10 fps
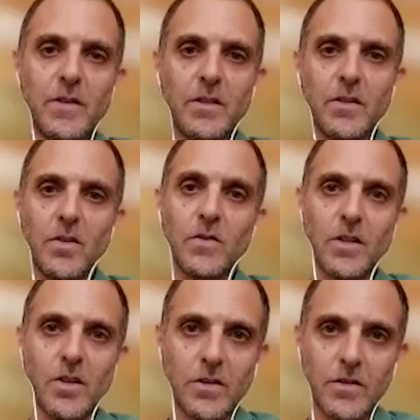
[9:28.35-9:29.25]
He knows a
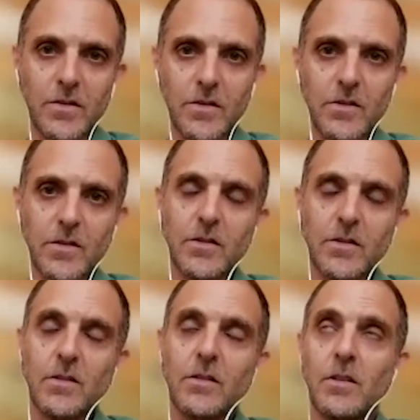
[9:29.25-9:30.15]
lot.
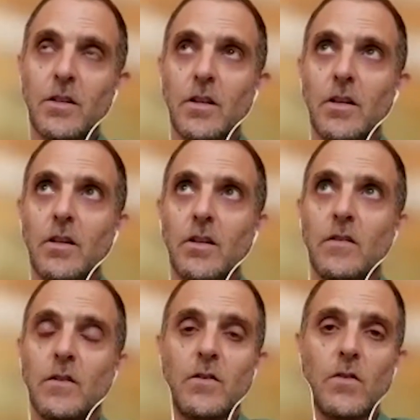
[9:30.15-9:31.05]
He's
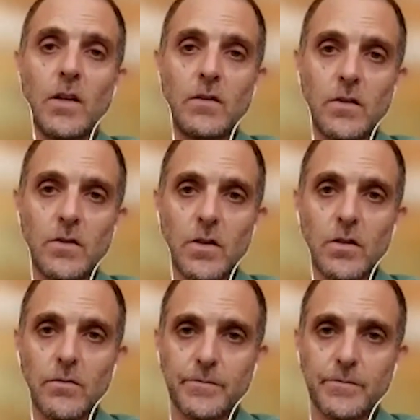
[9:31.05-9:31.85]
a great teacher.